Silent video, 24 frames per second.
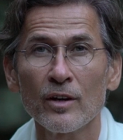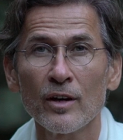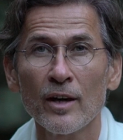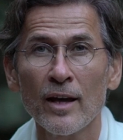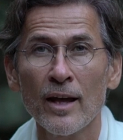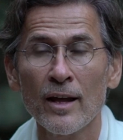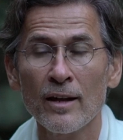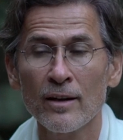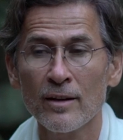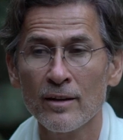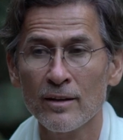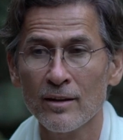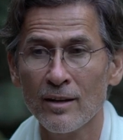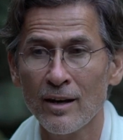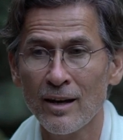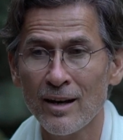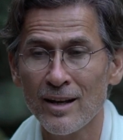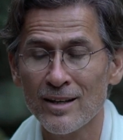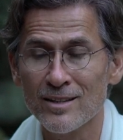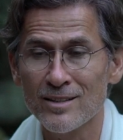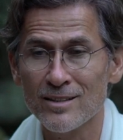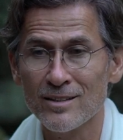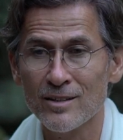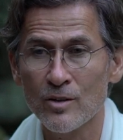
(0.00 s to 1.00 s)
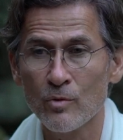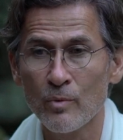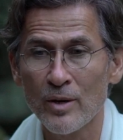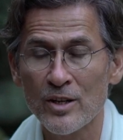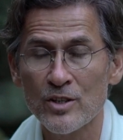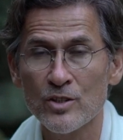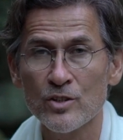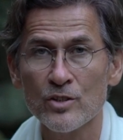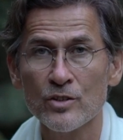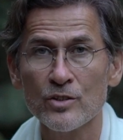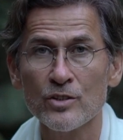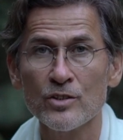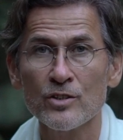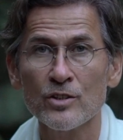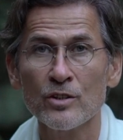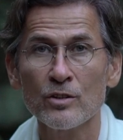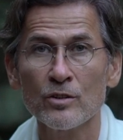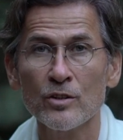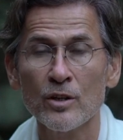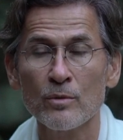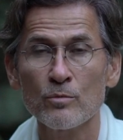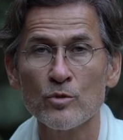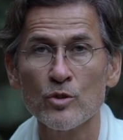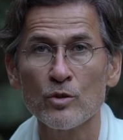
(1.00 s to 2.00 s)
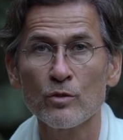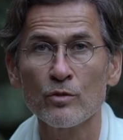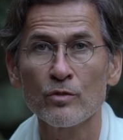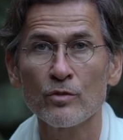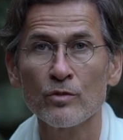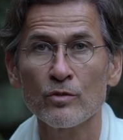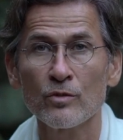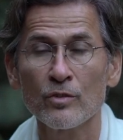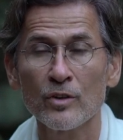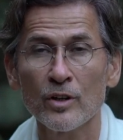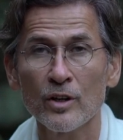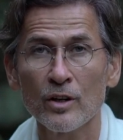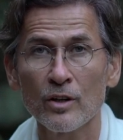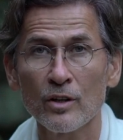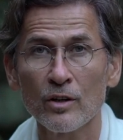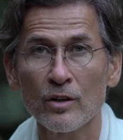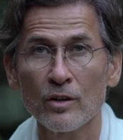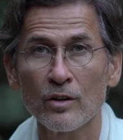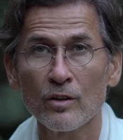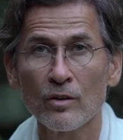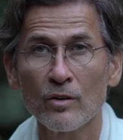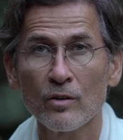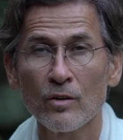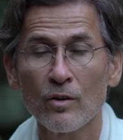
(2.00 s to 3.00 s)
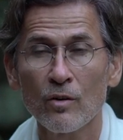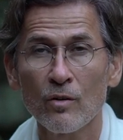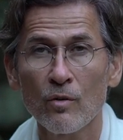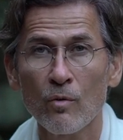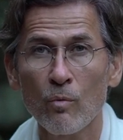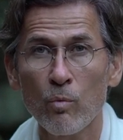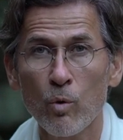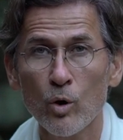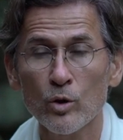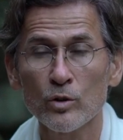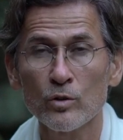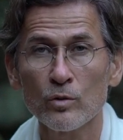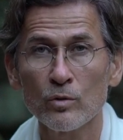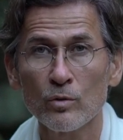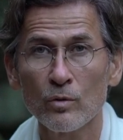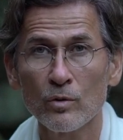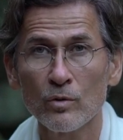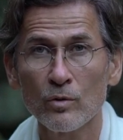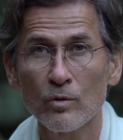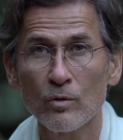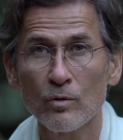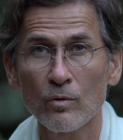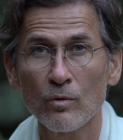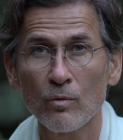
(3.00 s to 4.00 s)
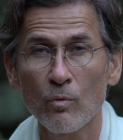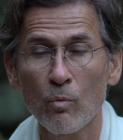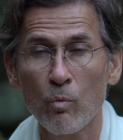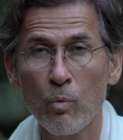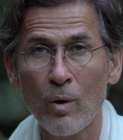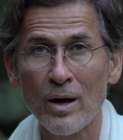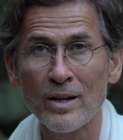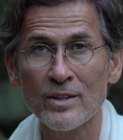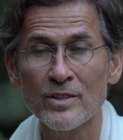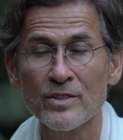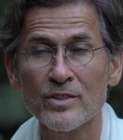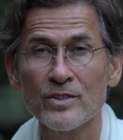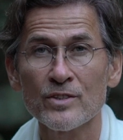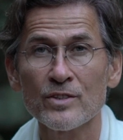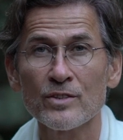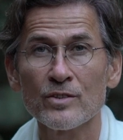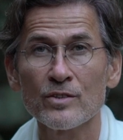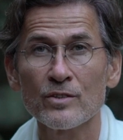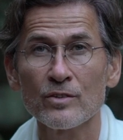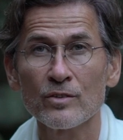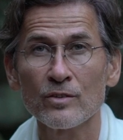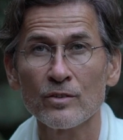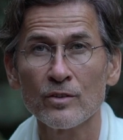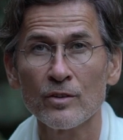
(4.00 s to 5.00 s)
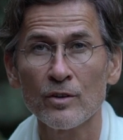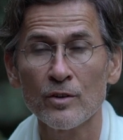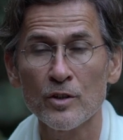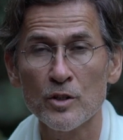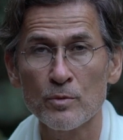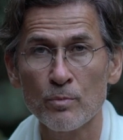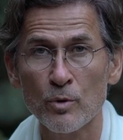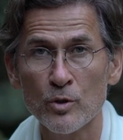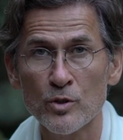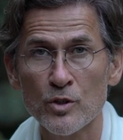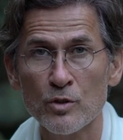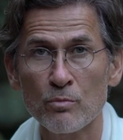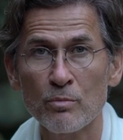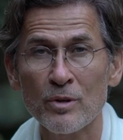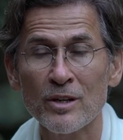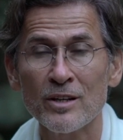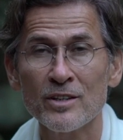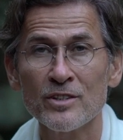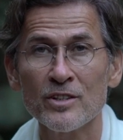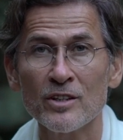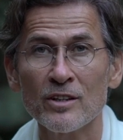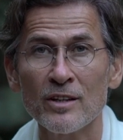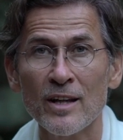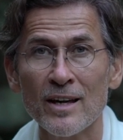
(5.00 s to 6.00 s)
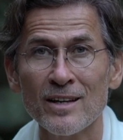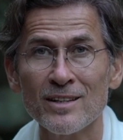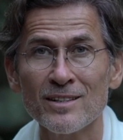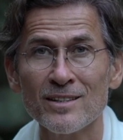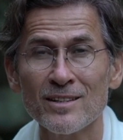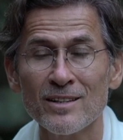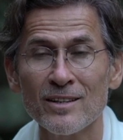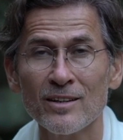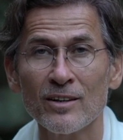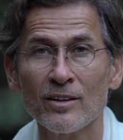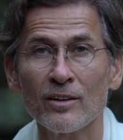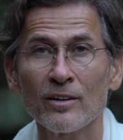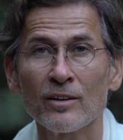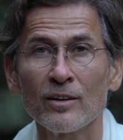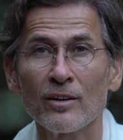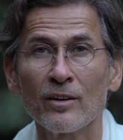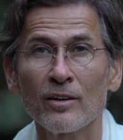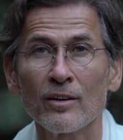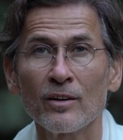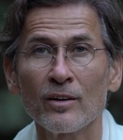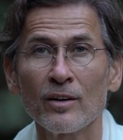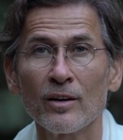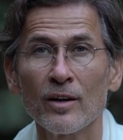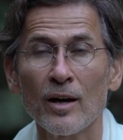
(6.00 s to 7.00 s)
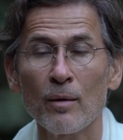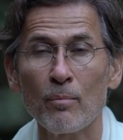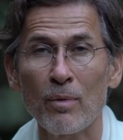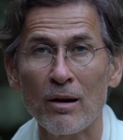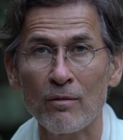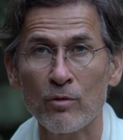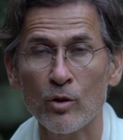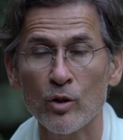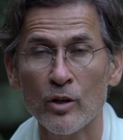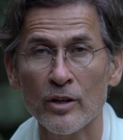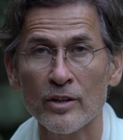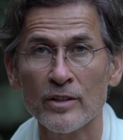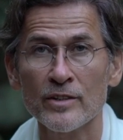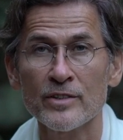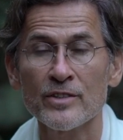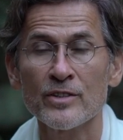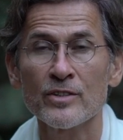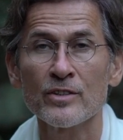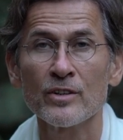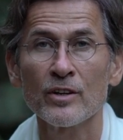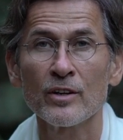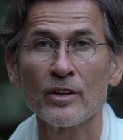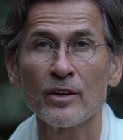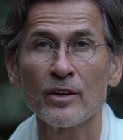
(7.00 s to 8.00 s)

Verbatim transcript: and less questions in terms of what one's responsibility lays here above all else.